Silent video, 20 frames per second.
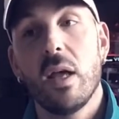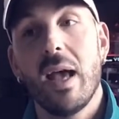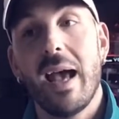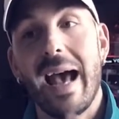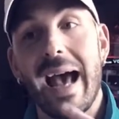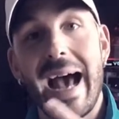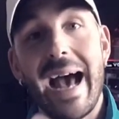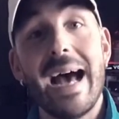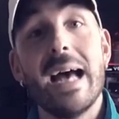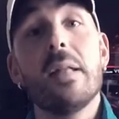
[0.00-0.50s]

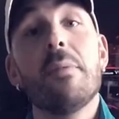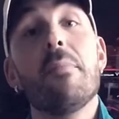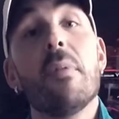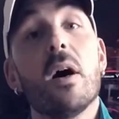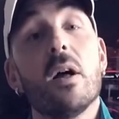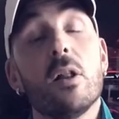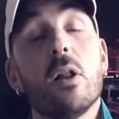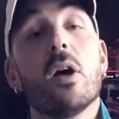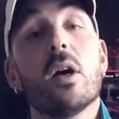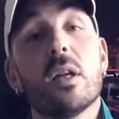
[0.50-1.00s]
had a
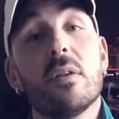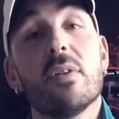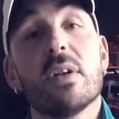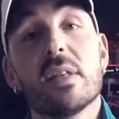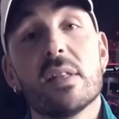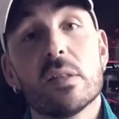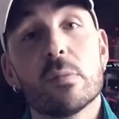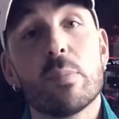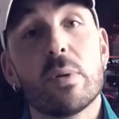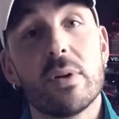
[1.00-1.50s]
lot of
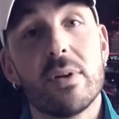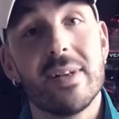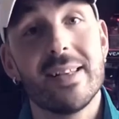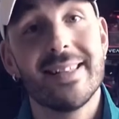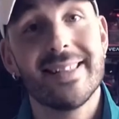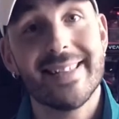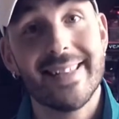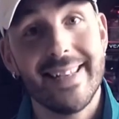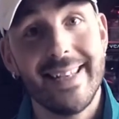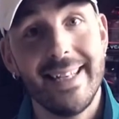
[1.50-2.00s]

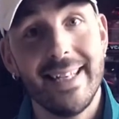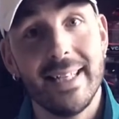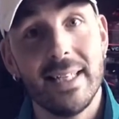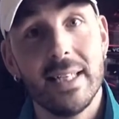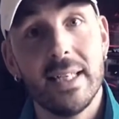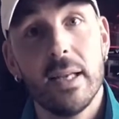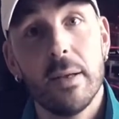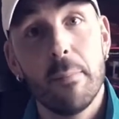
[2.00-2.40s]
experience in,